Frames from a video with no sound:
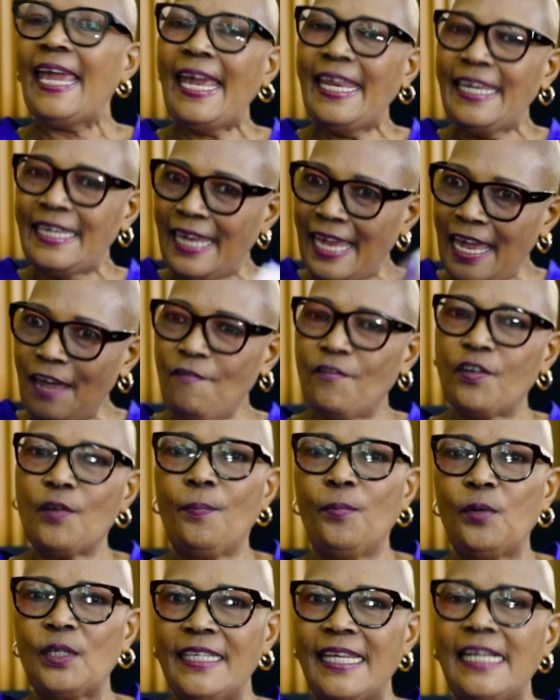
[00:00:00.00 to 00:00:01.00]
And
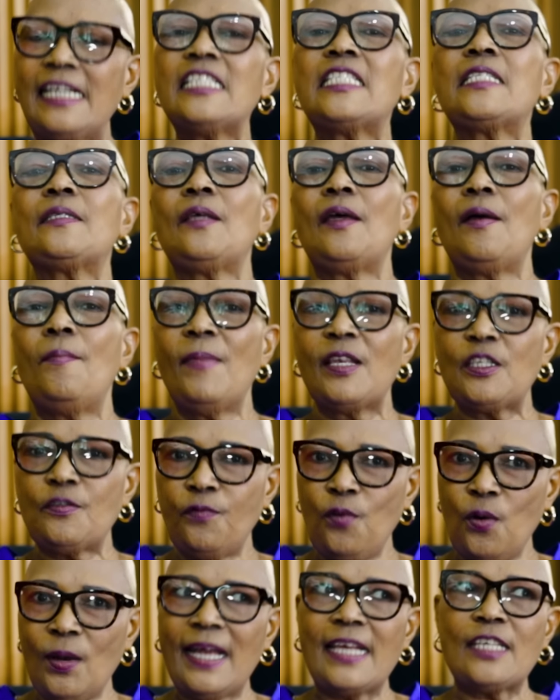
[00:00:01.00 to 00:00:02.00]
everybody else
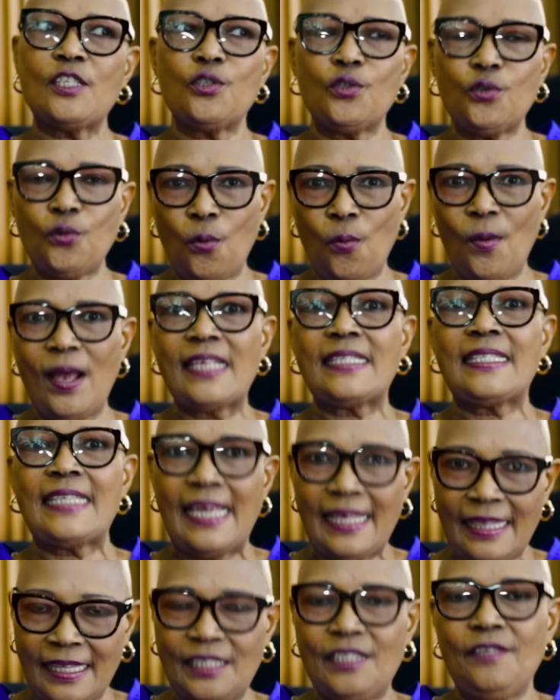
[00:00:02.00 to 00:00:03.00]
must focus towards
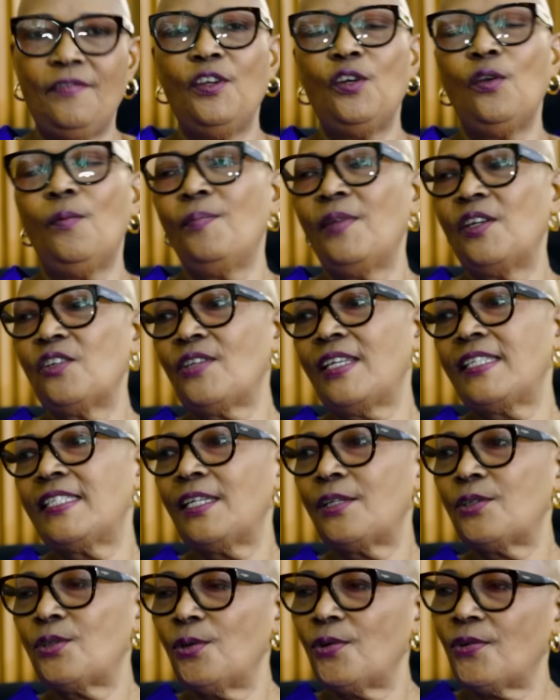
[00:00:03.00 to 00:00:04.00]
the development
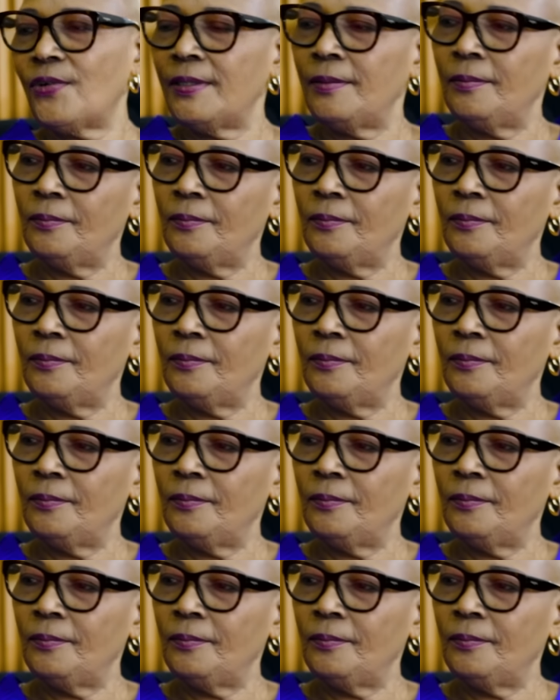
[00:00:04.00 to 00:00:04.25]
trajectory.